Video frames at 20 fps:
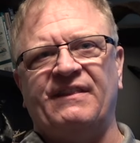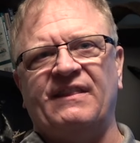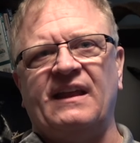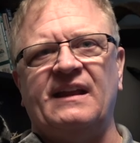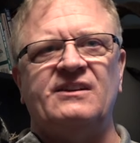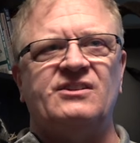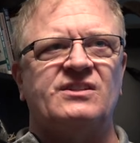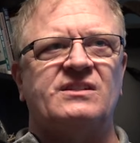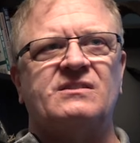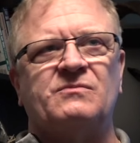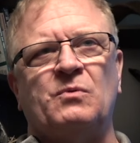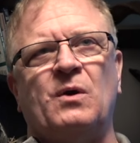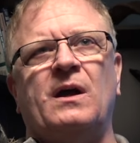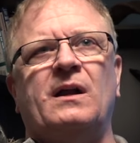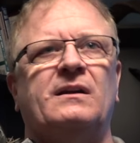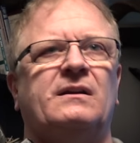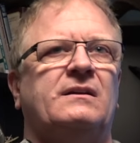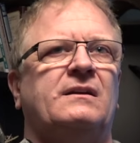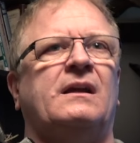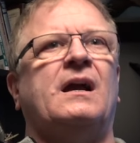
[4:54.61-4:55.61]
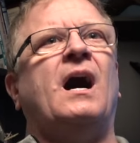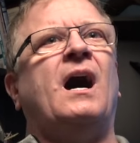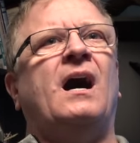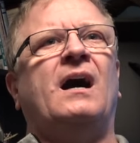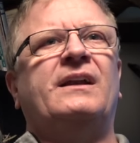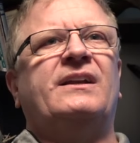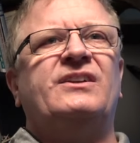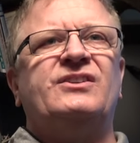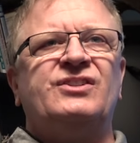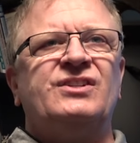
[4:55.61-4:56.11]
and they just want
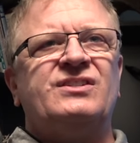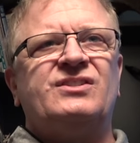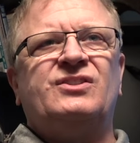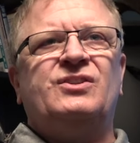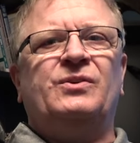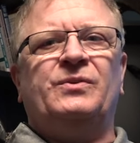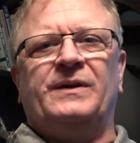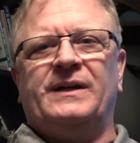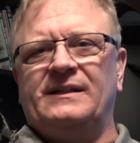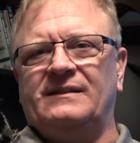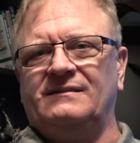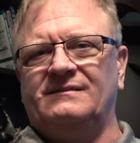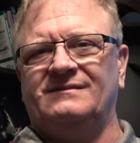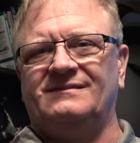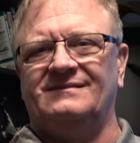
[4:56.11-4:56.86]
God to just do it.